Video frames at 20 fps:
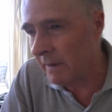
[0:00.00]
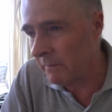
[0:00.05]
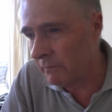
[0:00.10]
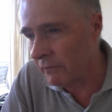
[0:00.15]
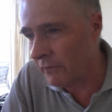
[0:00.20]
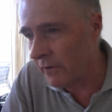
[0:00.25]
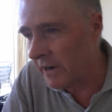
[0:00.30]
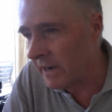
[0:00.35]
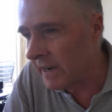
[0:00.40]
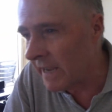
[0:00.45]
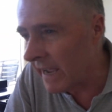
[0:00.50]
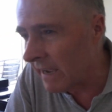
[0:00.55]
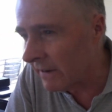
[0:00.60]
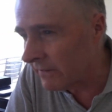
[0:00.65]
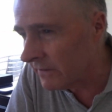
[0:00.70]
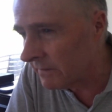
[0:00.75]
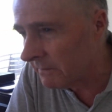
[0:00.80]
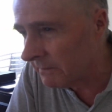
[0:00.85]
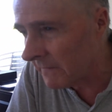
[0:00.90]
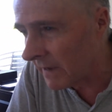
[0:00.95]
print
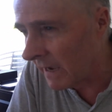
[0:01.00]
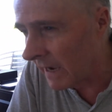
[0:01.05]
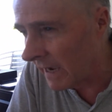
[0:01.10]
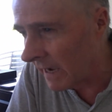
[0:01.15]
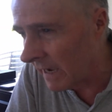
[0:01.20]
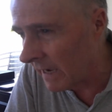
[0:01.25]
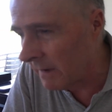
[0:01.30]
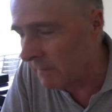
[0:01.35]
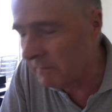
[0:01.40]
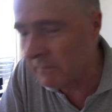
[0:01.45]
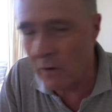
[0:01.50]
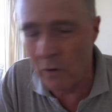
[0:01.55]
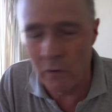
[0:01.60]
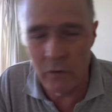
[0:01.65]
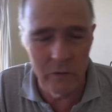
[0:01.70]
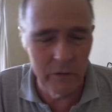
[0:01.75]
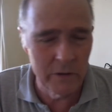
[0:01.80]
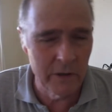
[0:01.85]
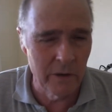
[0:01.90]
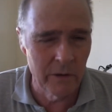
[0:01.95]
out
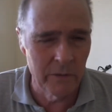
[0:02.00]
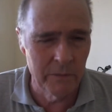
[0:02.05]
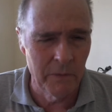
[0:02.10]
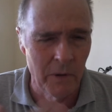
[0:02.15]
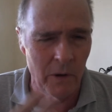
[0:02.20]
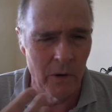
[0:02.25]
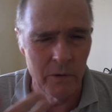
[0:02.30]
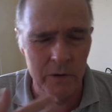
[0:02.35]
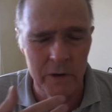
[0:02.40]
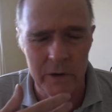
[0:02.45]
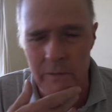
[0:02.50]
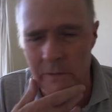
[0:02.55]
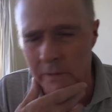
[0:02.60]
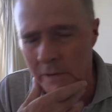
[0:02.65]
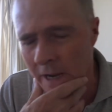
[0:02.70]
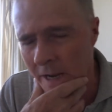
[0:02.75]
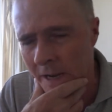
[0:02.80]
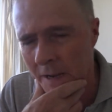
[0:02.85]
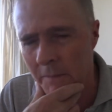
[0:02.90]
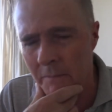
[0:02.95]
all
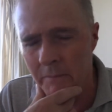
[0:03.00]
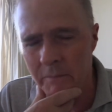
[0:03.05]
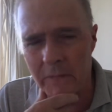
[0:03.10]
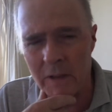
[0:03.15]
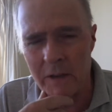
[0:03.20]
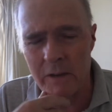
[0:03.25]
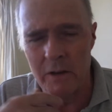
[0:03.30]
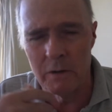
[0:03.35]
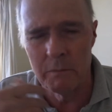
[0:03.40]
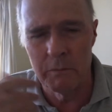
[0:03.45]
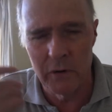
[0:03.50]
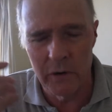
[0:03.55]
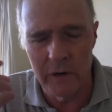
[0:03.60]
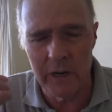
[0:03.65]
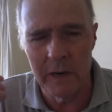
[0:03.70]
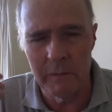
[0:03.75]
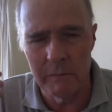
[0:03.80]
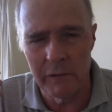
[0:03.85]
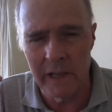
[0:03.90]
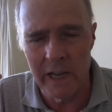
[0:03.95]
your
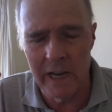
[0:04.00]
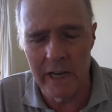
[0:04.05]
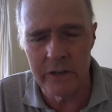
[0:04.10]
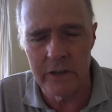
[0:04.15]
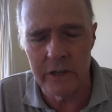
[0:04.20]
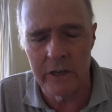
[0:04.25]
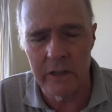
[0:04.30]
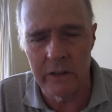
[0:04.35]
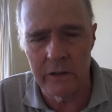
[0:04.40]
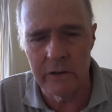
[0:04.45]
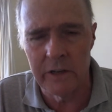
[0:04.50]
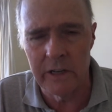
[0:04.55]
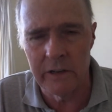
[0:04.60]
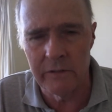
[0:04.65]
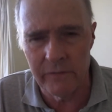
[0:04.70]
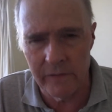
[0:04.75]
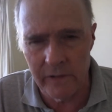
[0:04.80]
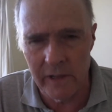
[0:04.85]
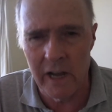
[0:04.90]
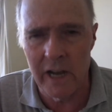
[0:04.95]
booking plans, including
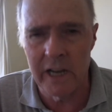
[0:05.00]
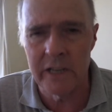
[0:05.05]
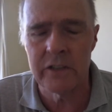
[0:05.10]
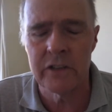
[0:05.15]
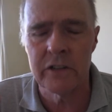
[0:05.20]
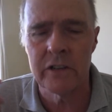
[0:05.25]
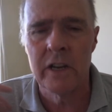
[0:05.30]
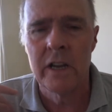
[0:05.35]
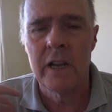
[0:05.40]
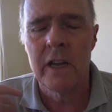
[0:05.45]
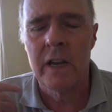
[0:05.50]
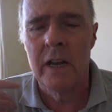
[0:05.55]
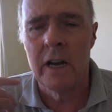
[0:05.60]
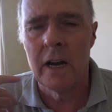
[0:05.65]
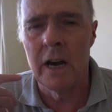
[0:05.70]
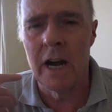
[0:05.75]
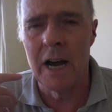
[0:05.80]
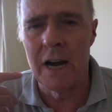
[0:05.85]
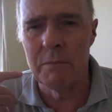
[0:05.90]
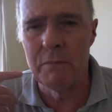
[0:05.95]
flights,
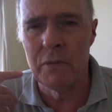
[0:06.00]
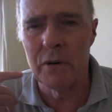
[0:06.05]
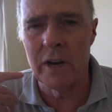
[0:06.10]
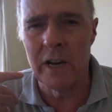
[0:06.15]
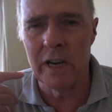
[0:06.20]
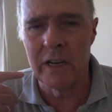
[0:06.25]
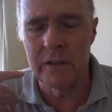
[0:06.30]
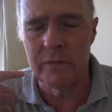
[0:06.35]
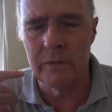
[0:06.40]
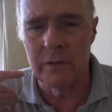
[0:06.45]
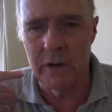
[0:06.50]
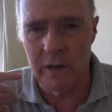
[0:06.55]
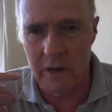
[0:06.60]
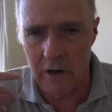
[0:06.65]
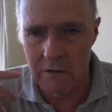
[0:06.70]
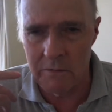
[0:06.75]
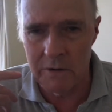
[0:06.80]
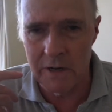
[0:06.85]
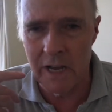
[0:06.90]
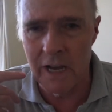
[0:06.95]
bookings for
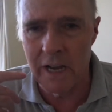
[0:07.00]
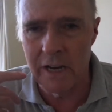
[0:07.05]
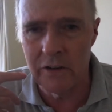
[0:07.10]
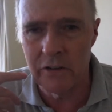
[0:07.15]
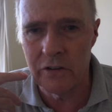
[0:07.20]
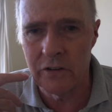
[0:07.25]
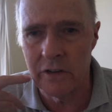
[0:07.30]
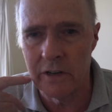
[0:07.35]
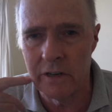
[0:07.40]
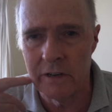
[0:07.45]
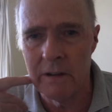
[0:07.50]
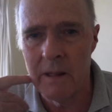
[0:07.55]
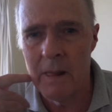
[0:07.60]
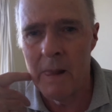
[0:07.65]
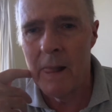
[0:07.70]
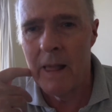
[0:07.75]
accommodation,